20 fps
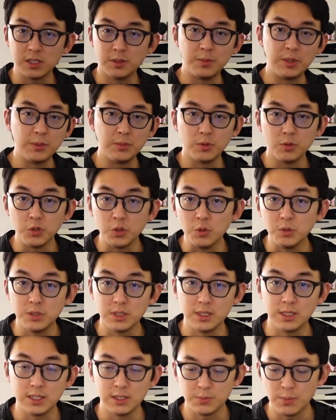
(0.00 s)
people
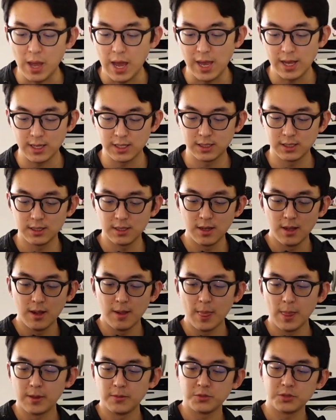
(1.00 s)
using these bags.
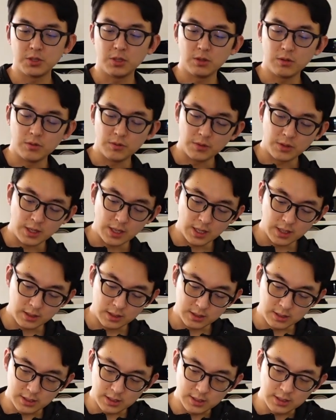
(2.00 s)
So again,
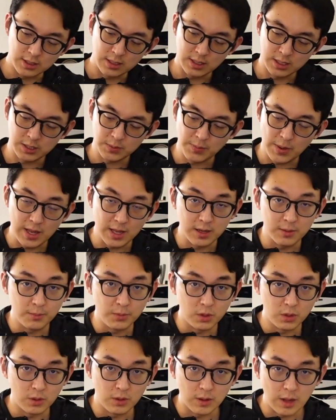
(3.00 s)
this is an
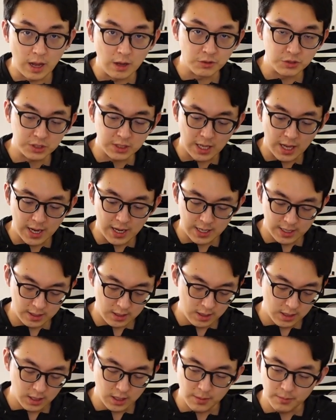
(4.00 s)
expandable outside,
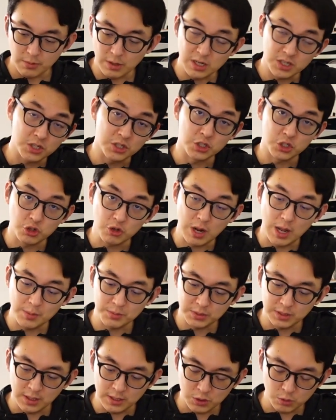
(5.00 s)
compression
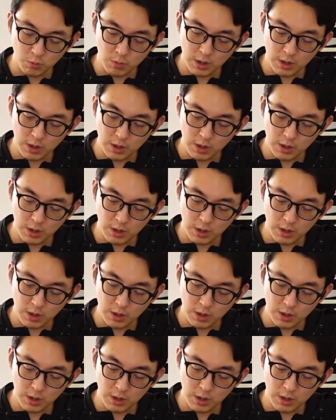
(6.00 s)
straps as